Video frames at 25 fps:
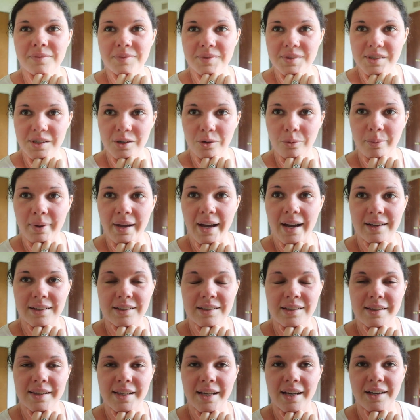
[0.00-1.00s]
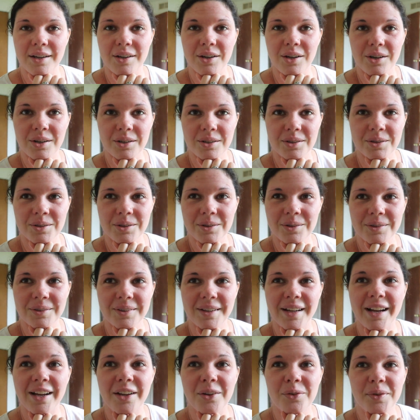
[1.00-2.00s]
So back to that cardinal,
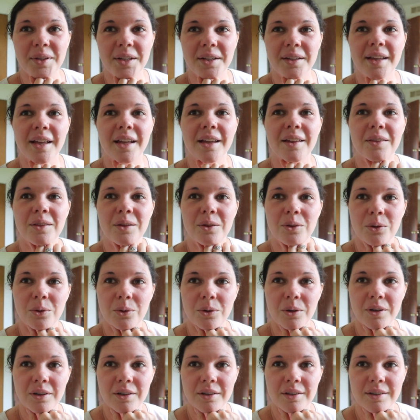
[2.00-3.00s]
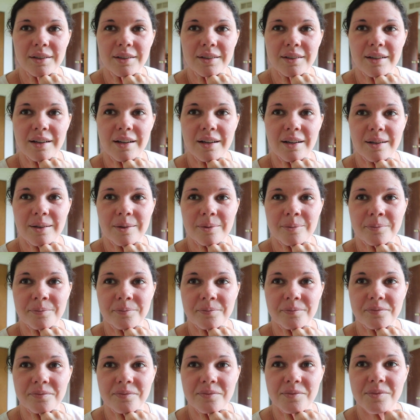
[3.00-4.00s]
I feel like the Lord
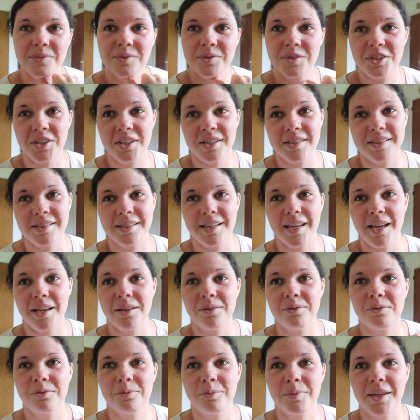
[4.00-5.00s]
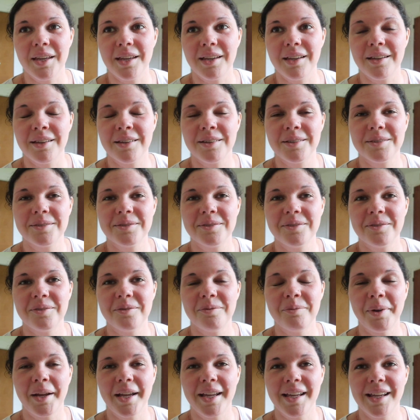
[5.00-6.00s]
just gave me
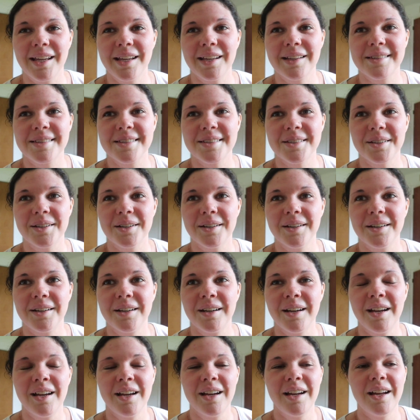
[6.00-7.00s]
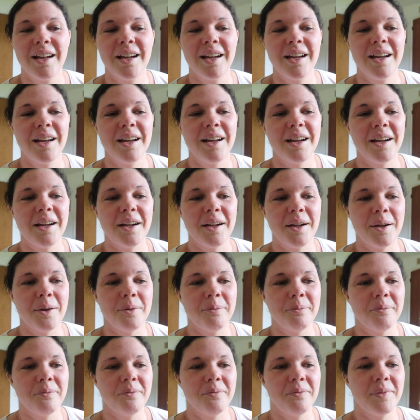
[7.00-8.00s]
my answer
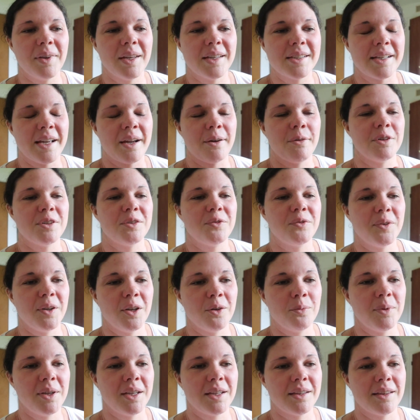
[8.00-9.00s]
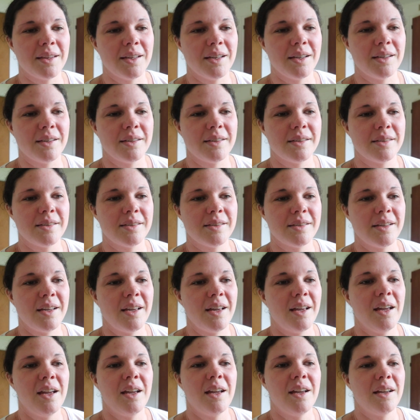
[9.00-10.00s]
as I was filming this
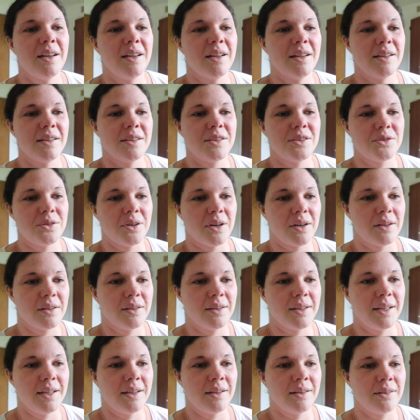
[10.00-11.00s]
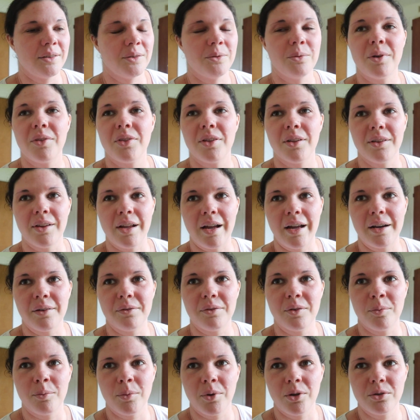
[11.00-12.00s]
and struggling with a lot of
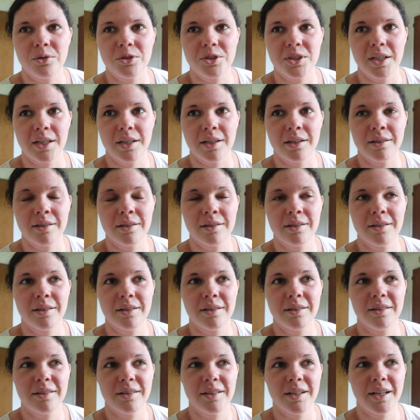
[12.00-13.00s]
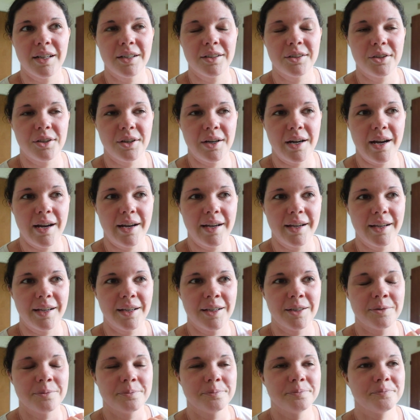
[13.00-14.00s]
emotion and
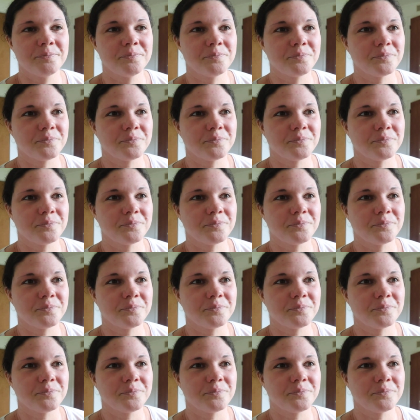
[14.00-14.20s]
crying.